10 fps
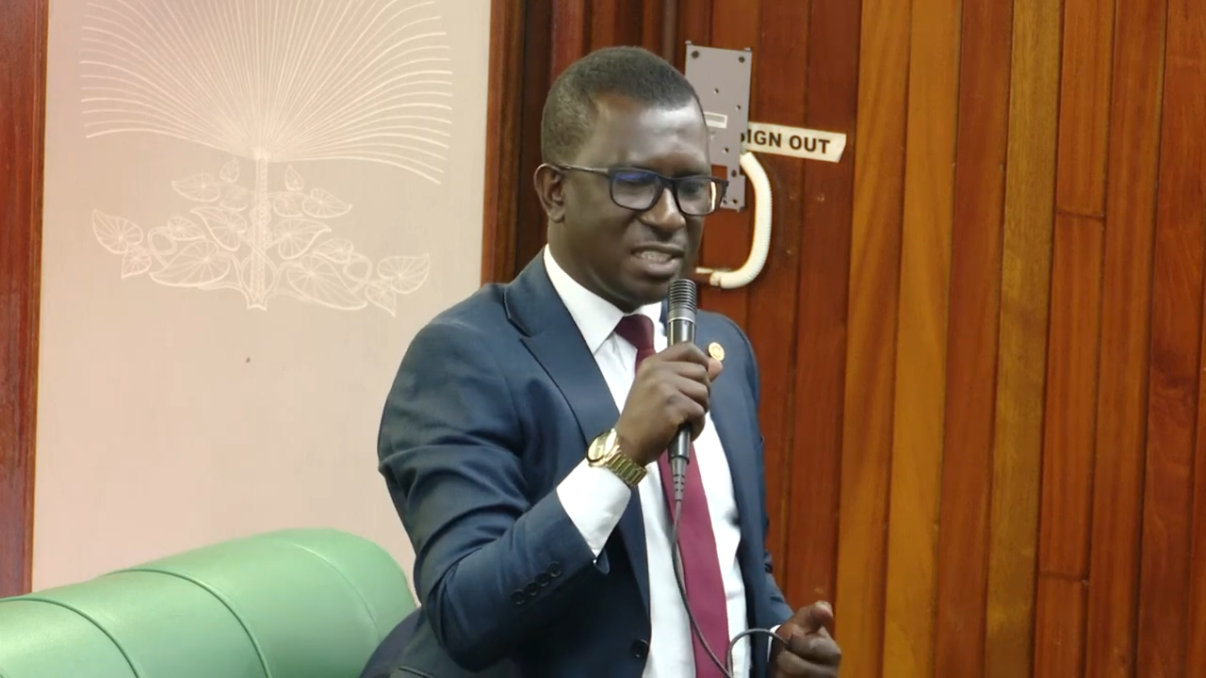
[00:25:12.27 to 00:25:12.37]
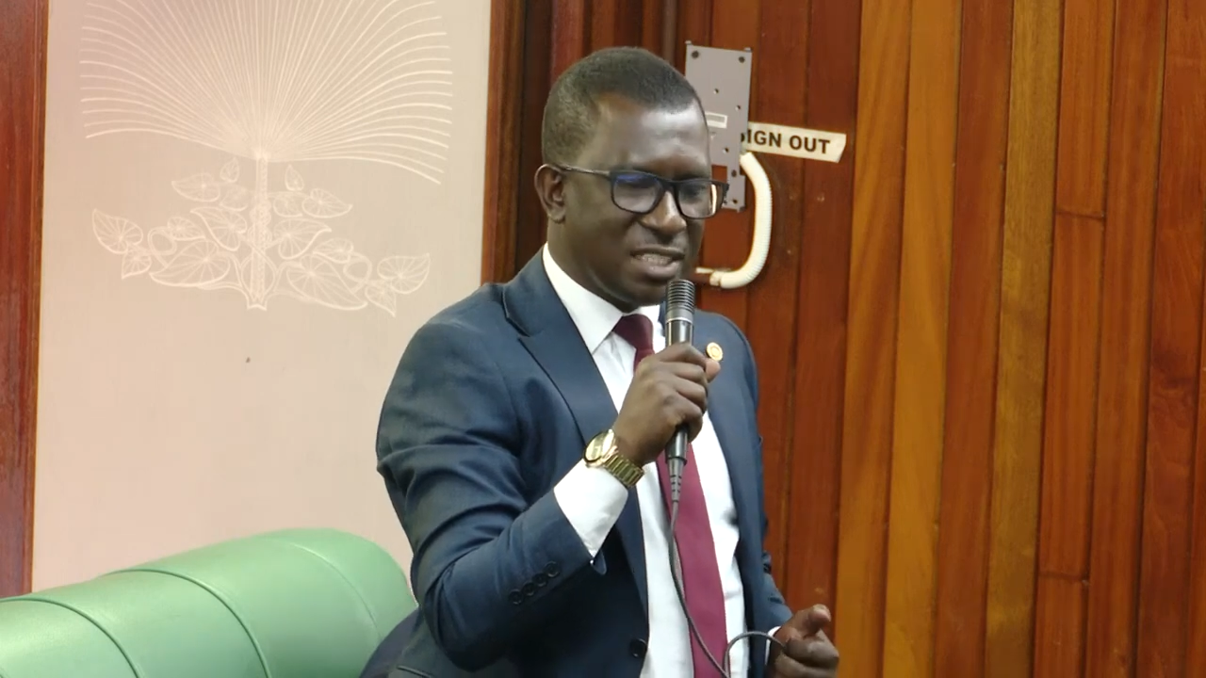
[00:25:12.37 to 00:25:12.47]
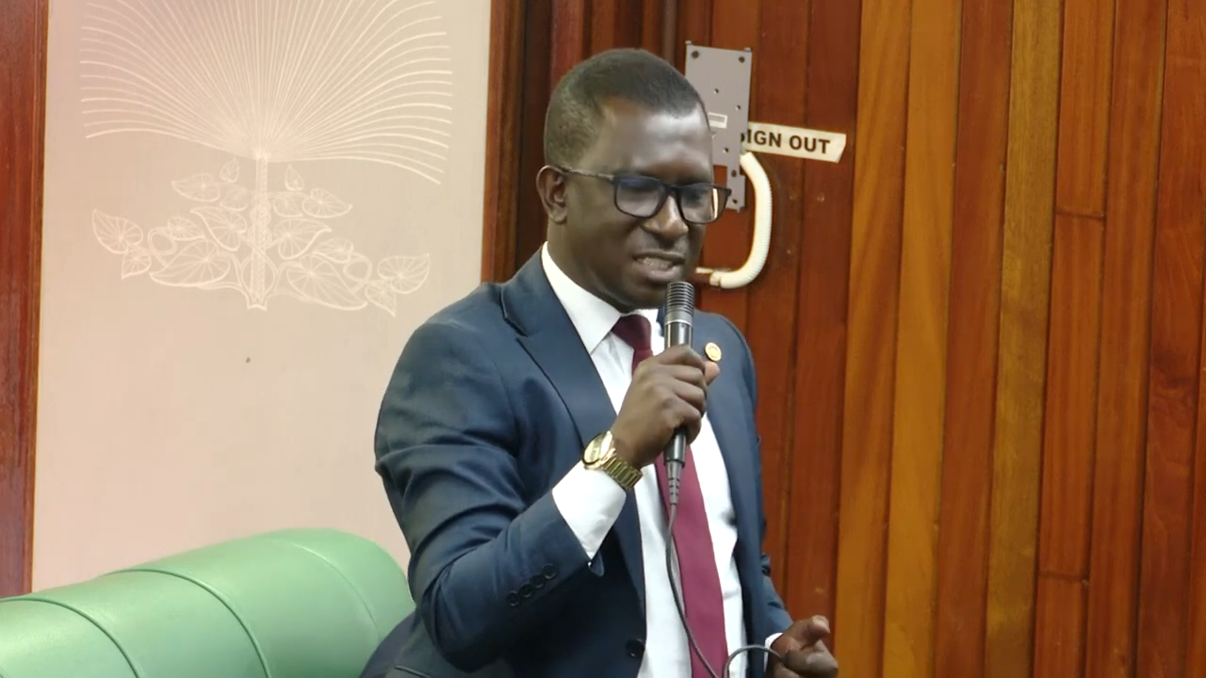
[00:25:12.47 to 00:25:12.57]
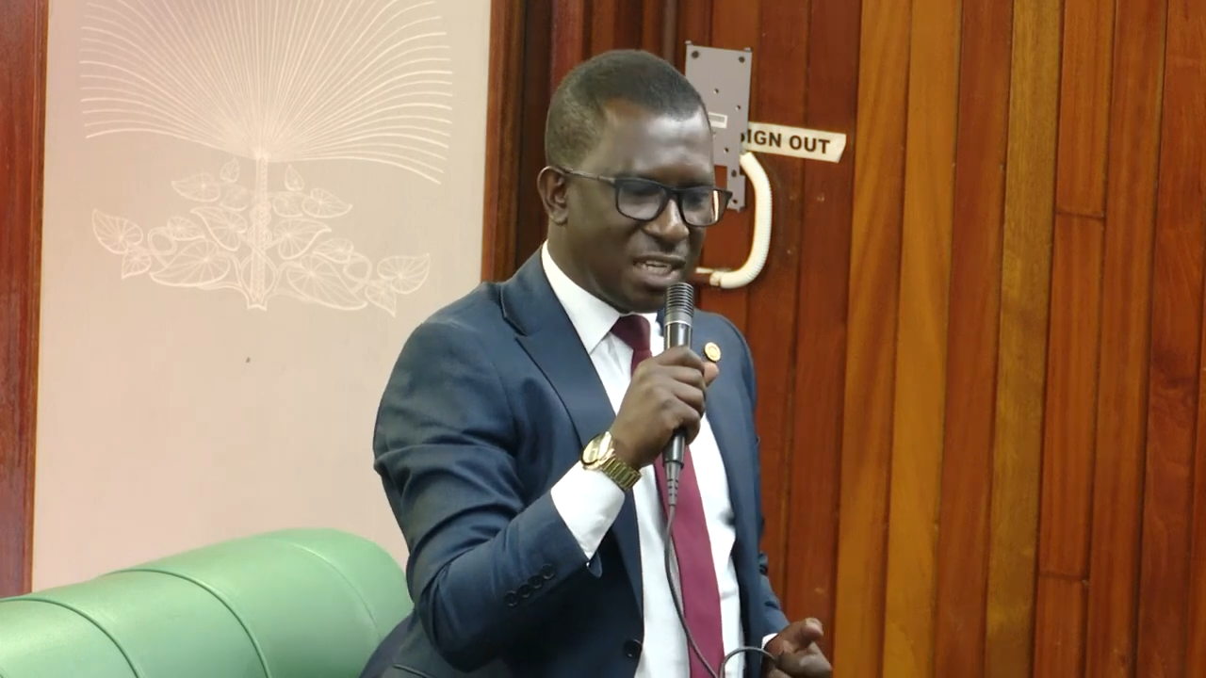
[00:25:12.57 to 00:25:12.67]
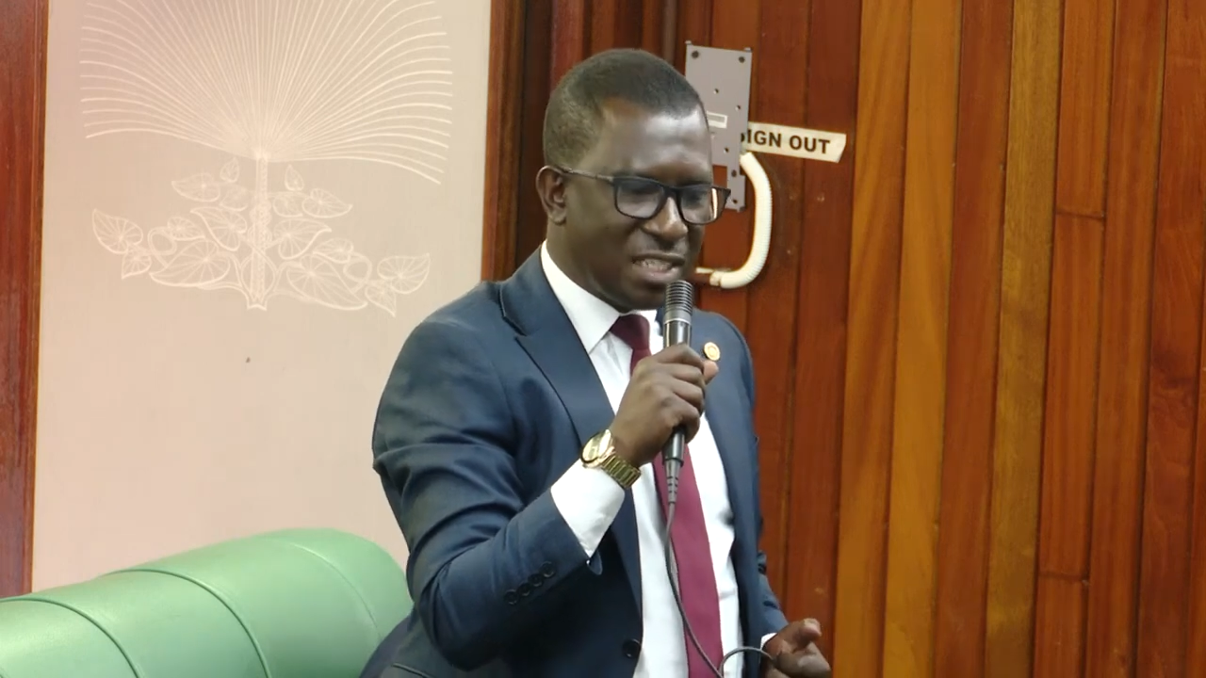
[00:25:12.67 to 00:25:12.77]

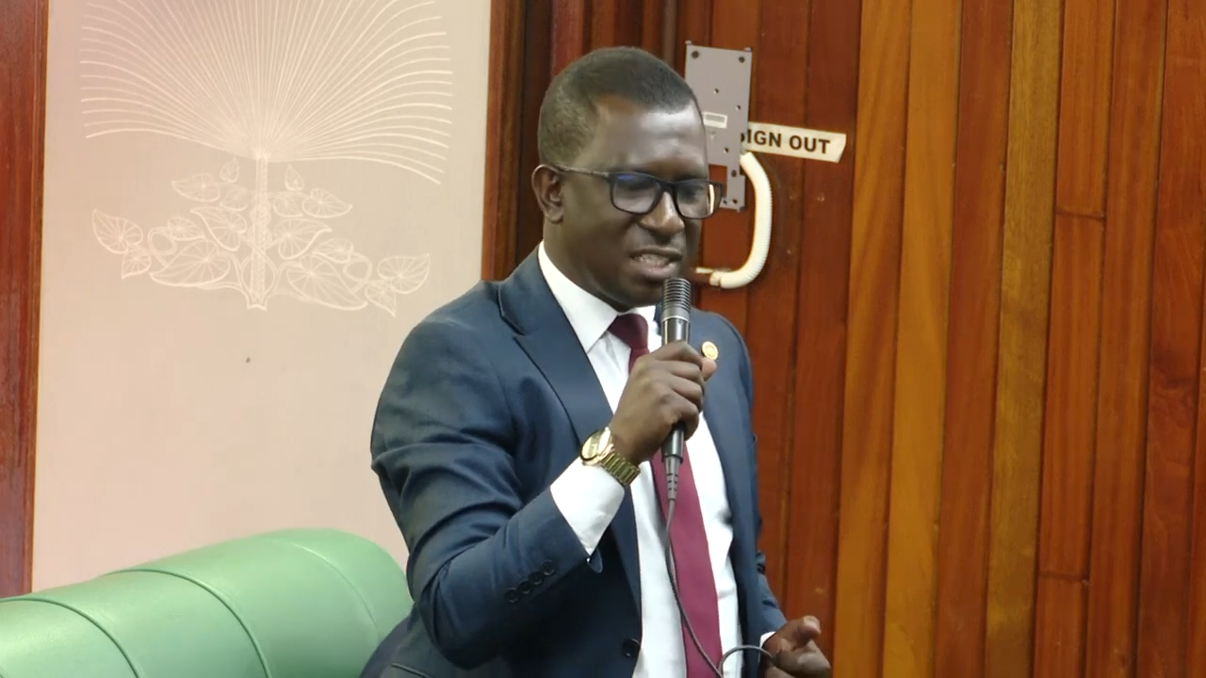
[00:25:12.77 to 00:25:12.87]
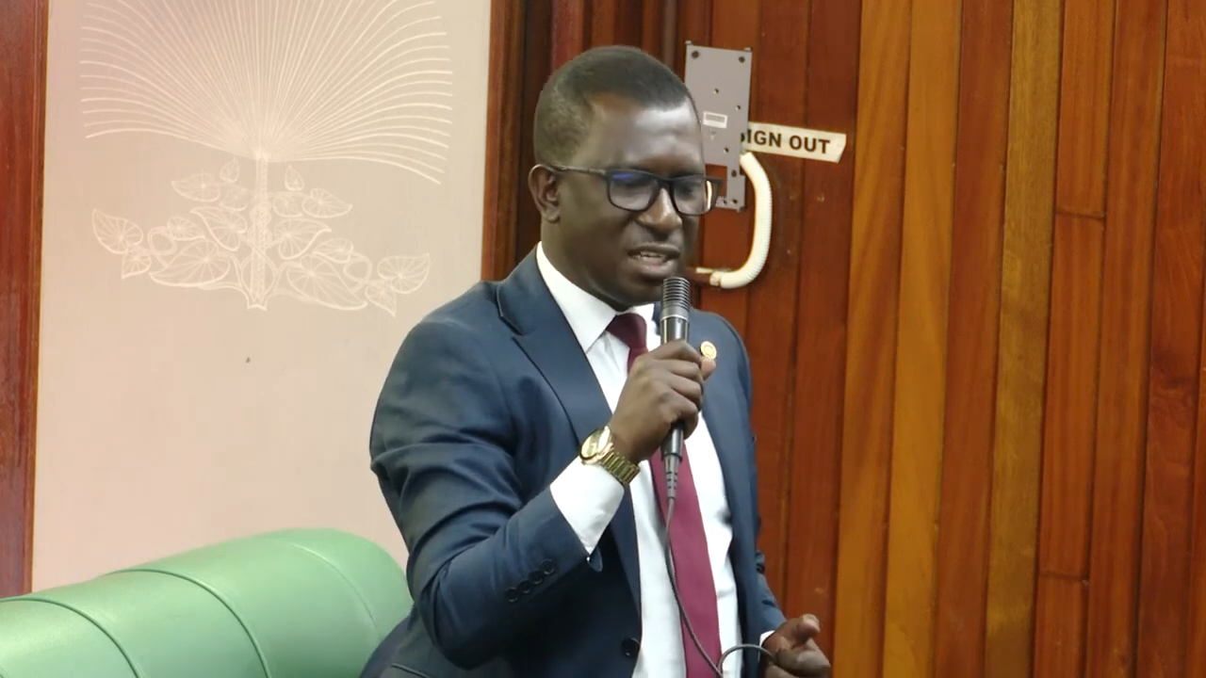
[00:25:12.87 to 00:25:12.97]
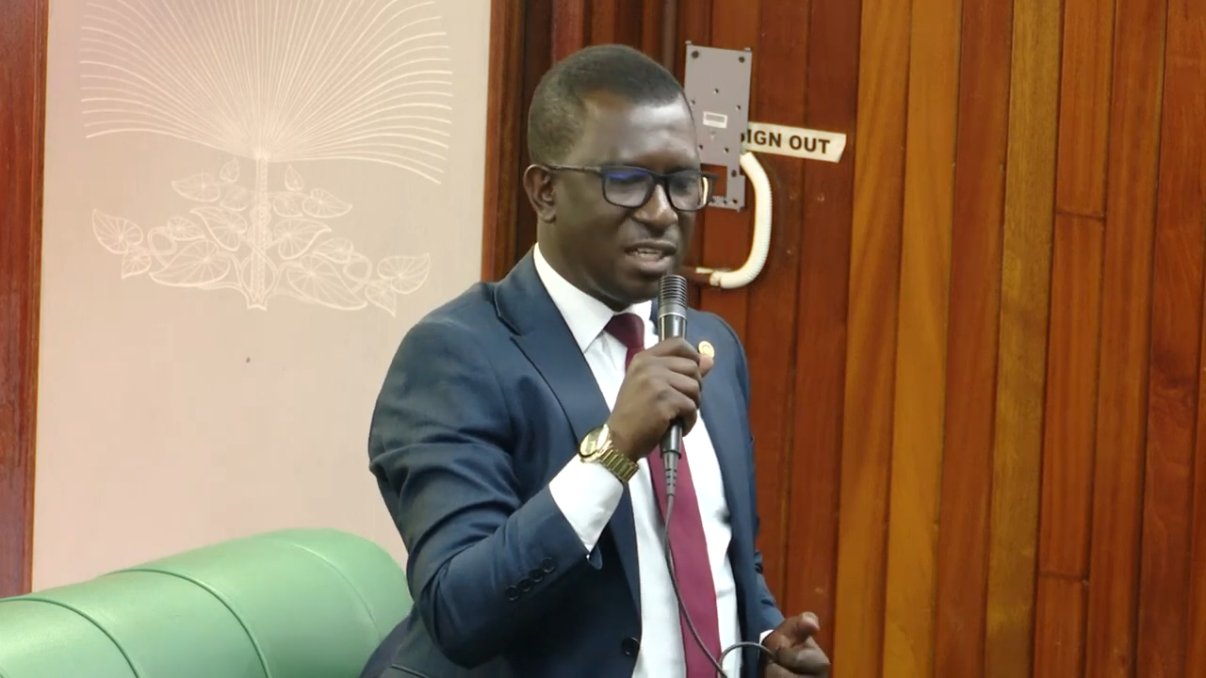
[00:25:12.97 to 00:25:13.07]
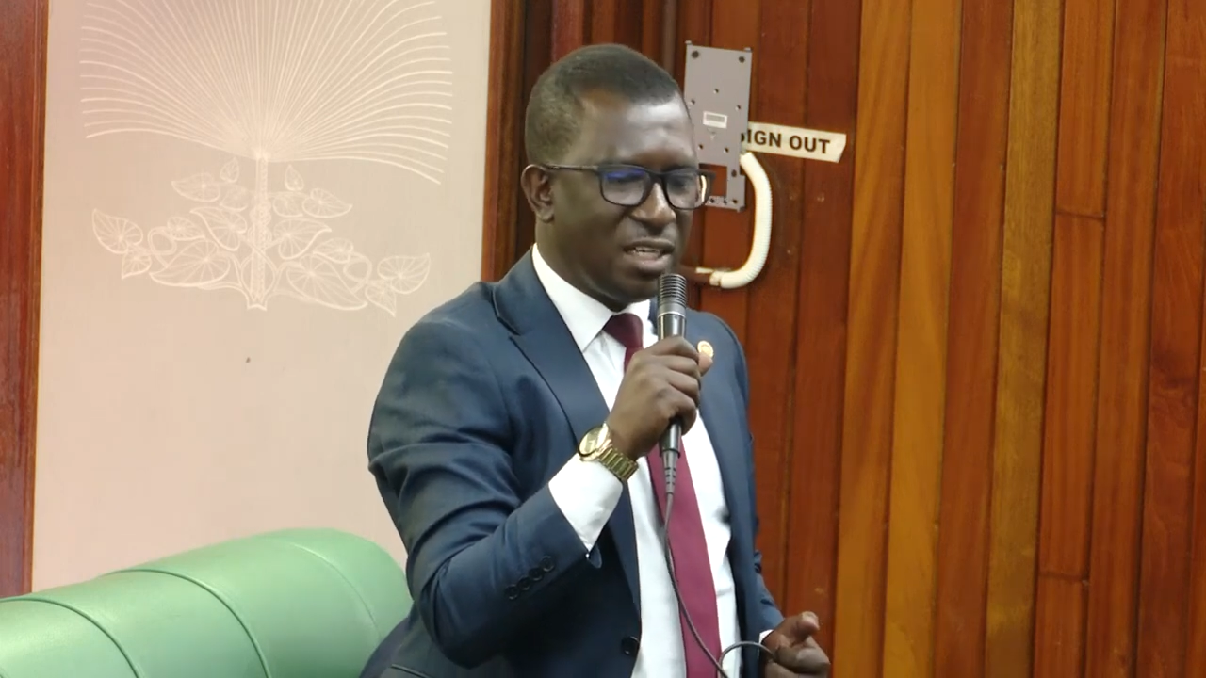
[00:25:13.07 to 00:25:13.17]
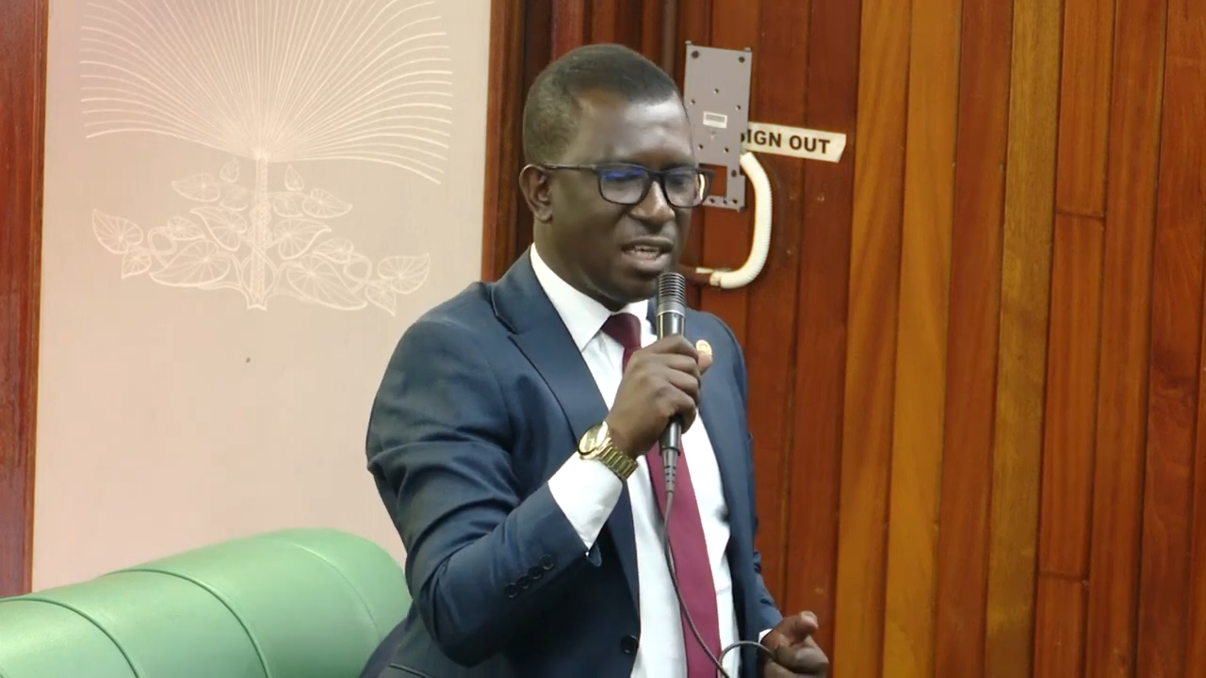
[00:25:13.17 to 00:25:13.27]

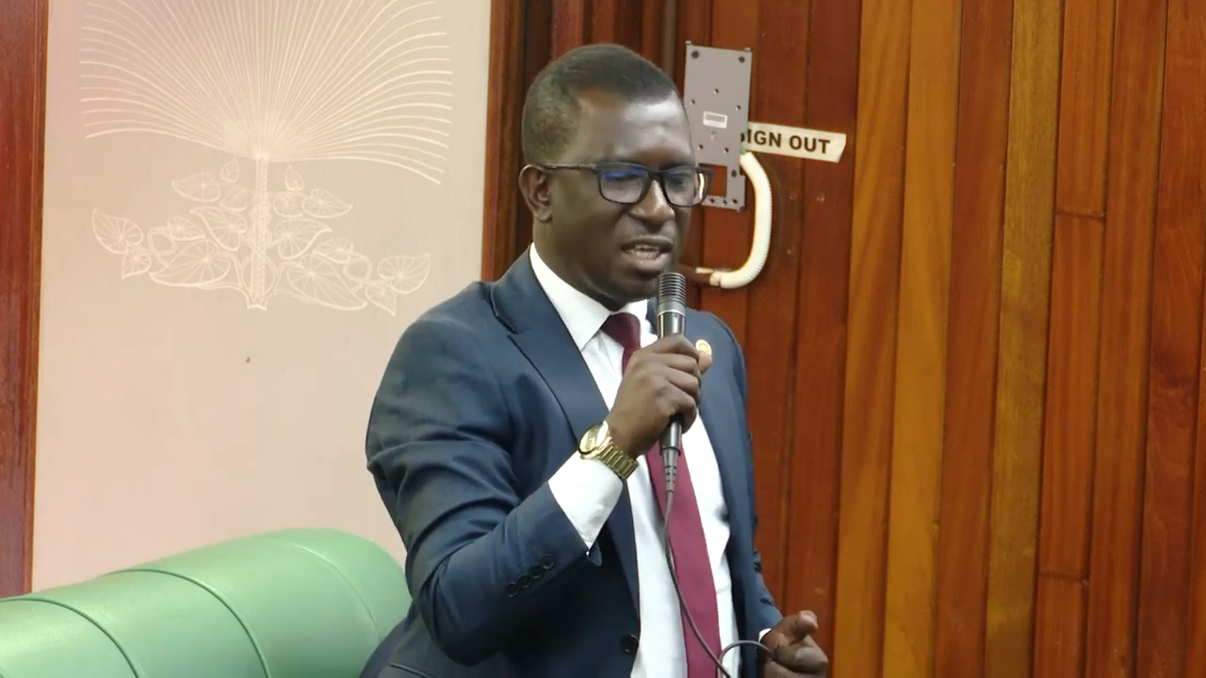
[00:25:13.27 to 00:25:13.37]
instantly,